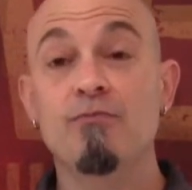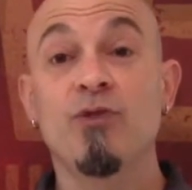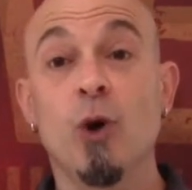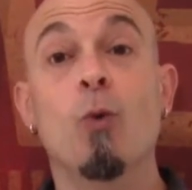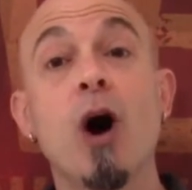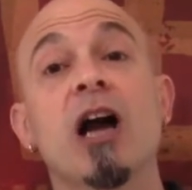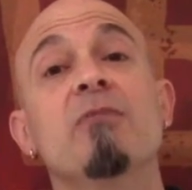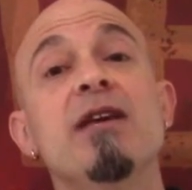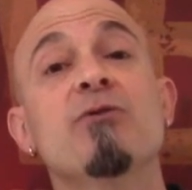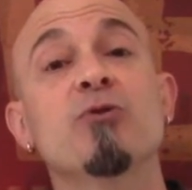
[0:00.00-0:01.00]
walk
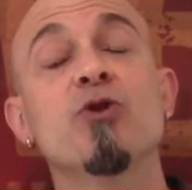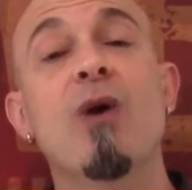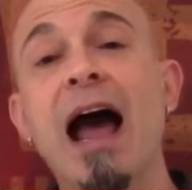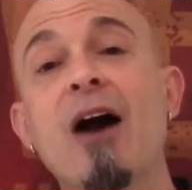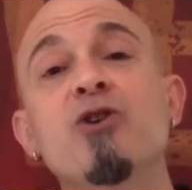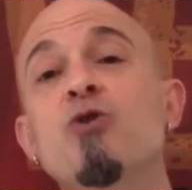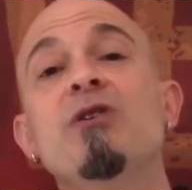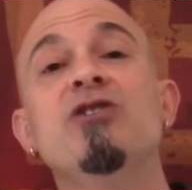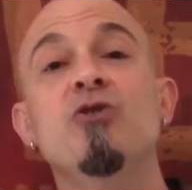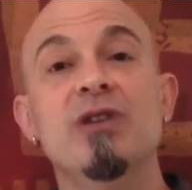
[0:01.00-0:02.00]
me through how you
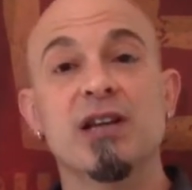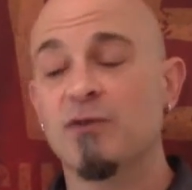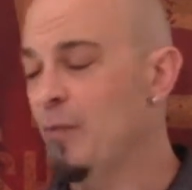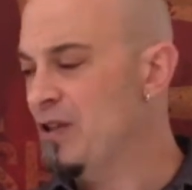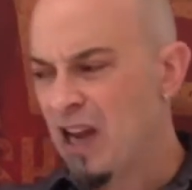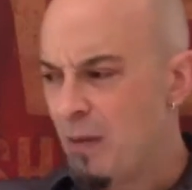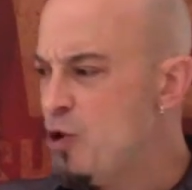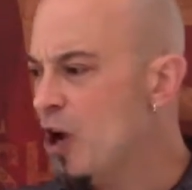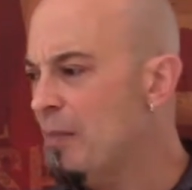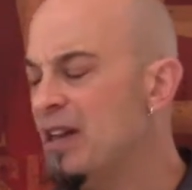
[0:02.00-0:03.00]
would do this. From the time
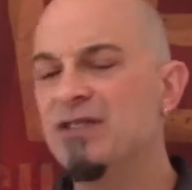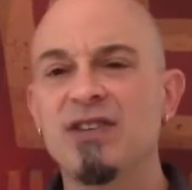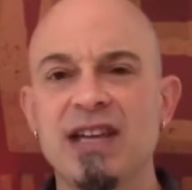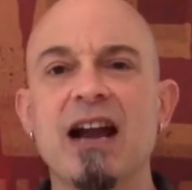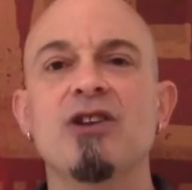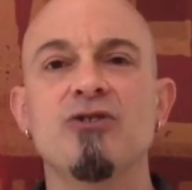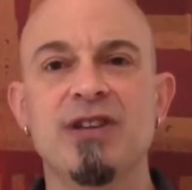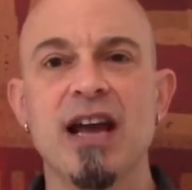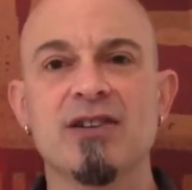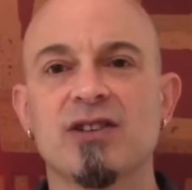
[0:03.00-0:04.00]
you come in and sit down at your
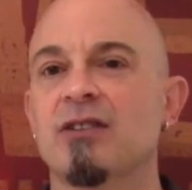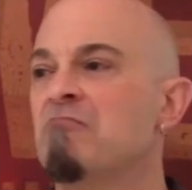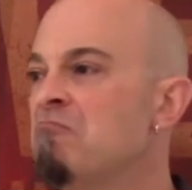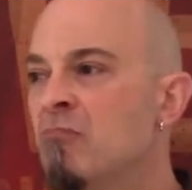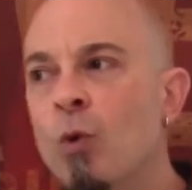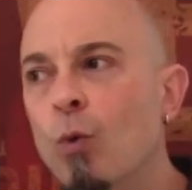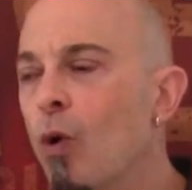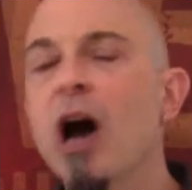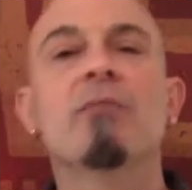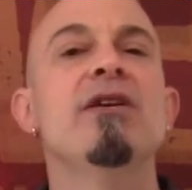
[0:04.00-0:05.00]
desk,
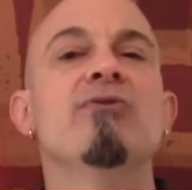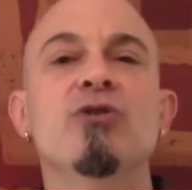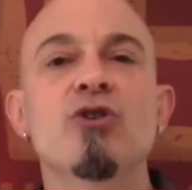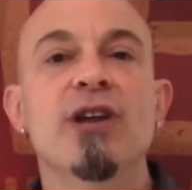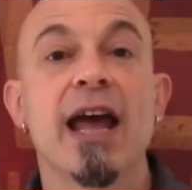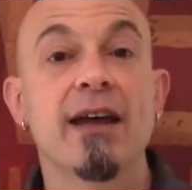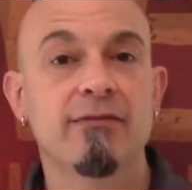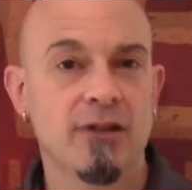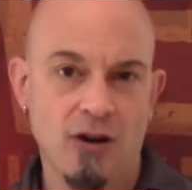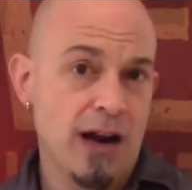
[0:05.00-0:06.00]
walk me through your day,
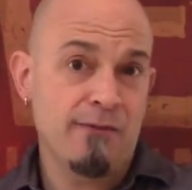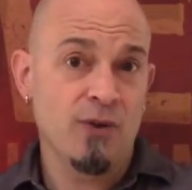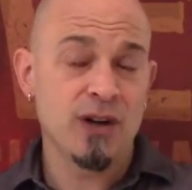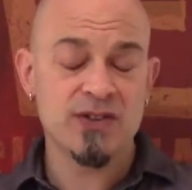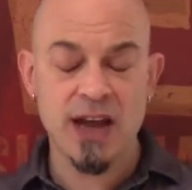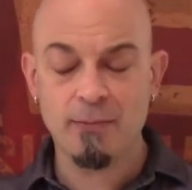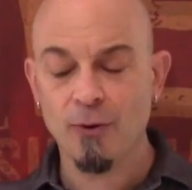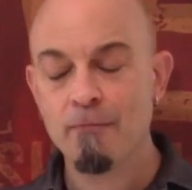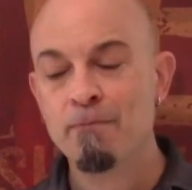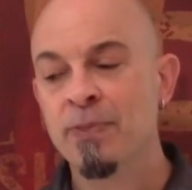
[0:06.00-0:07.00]
all right, for
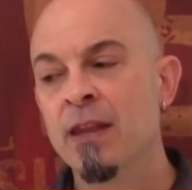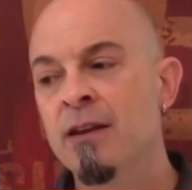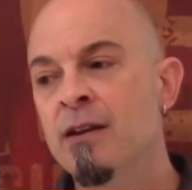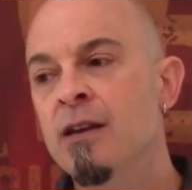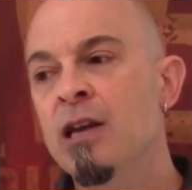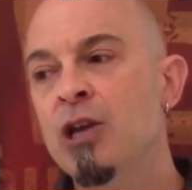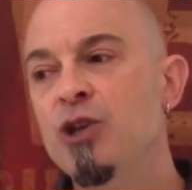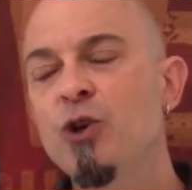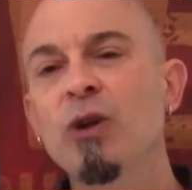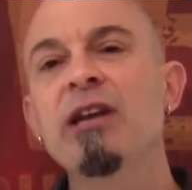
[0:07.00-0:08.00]
example.
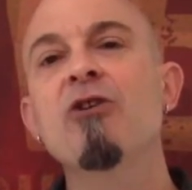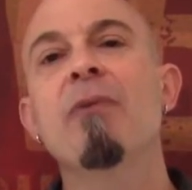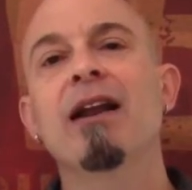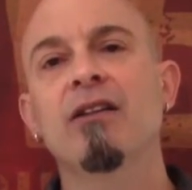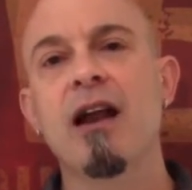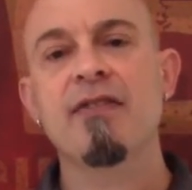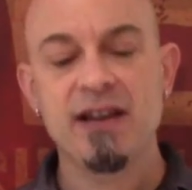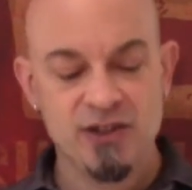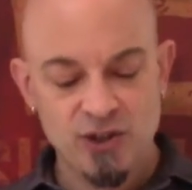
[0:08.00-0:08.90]
You'll hear about a lot of things that